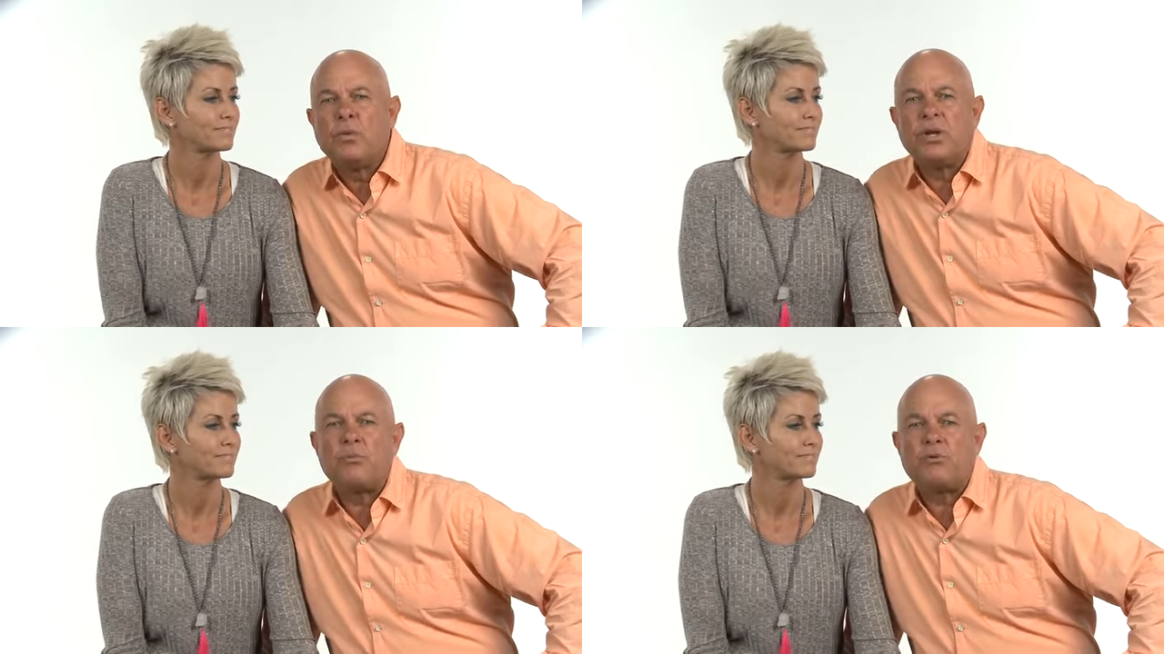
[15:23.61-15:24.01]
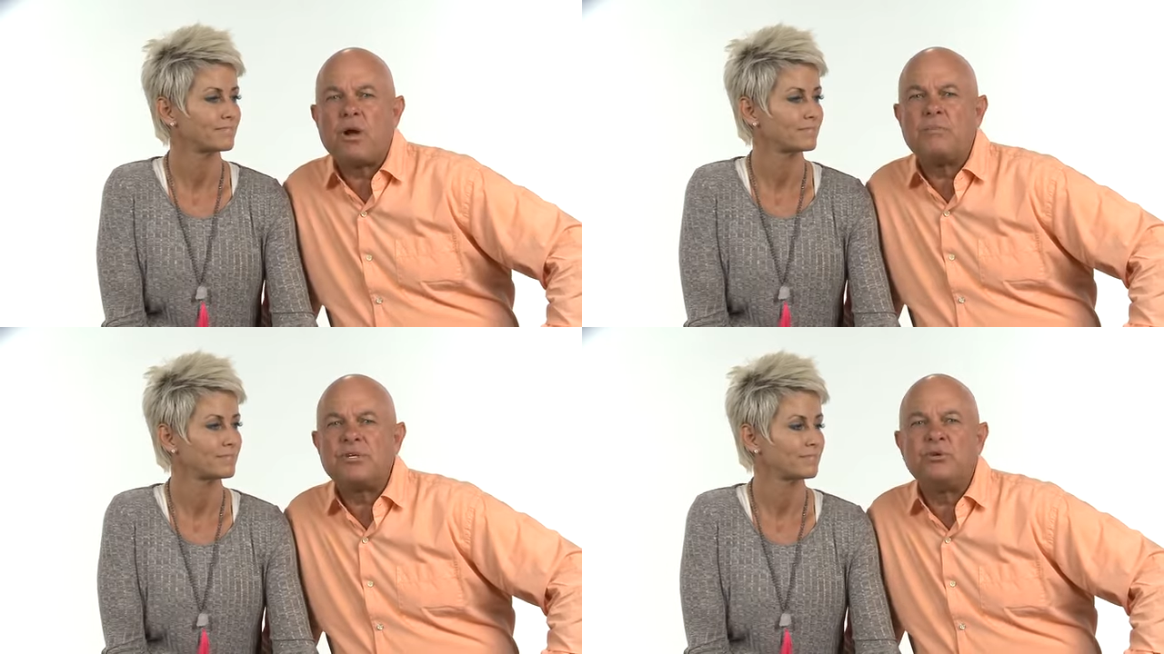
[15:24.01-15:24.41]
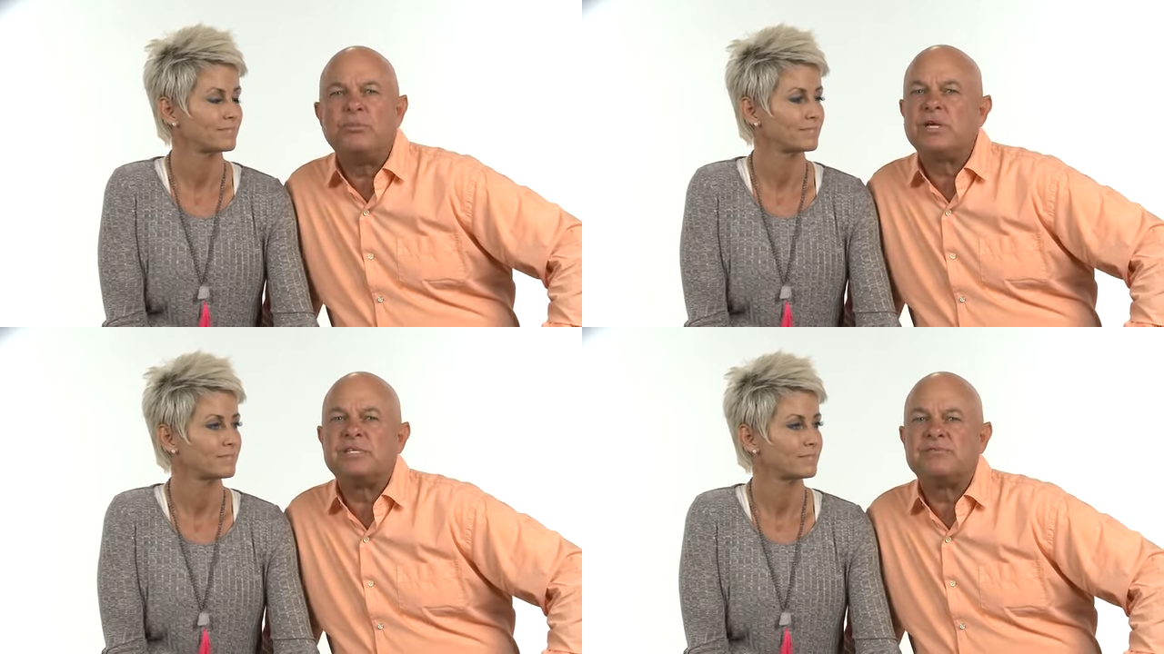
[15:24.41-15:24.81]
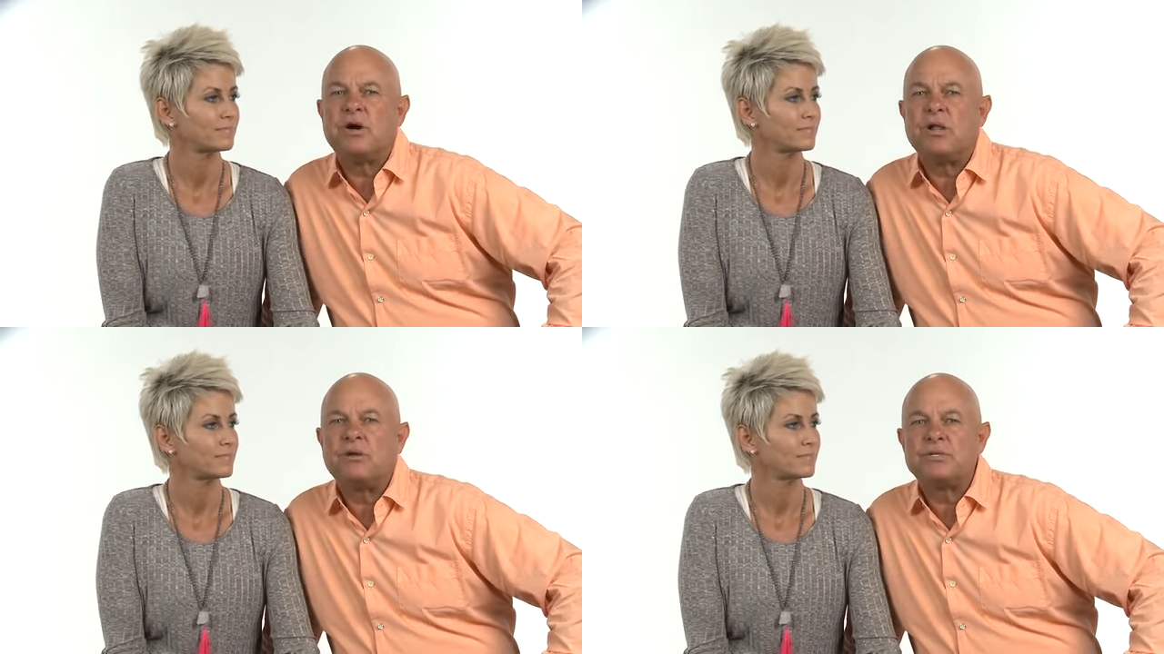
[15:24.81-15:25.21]
Speaker 1: We don't promise you millions of
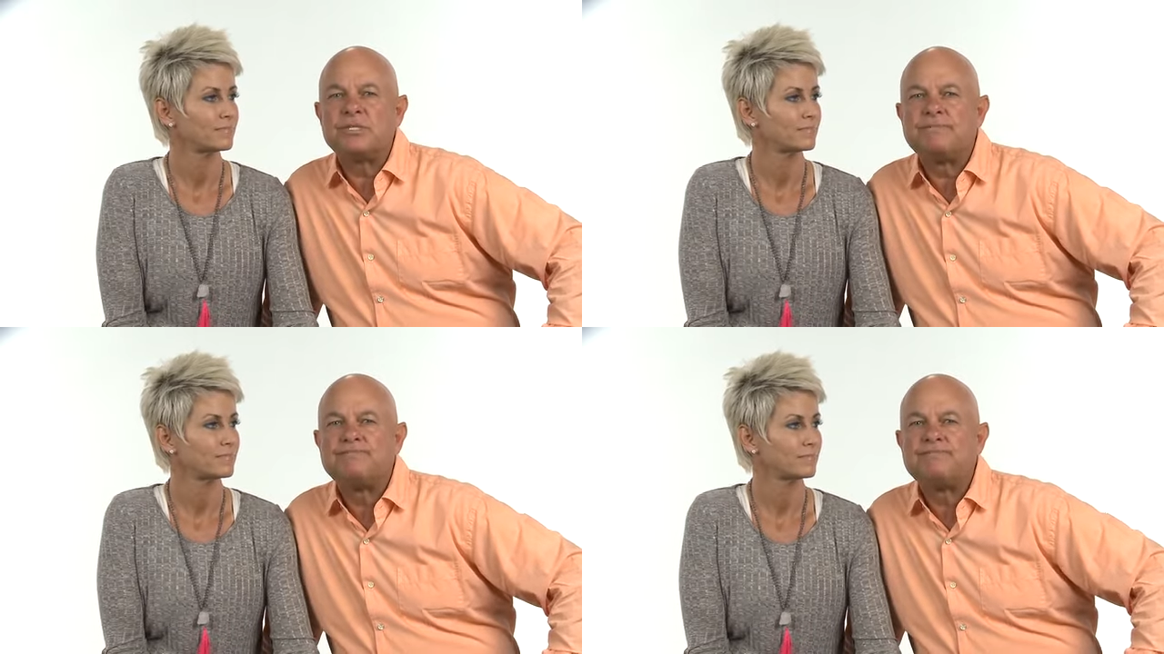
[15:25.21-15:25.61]
dollars.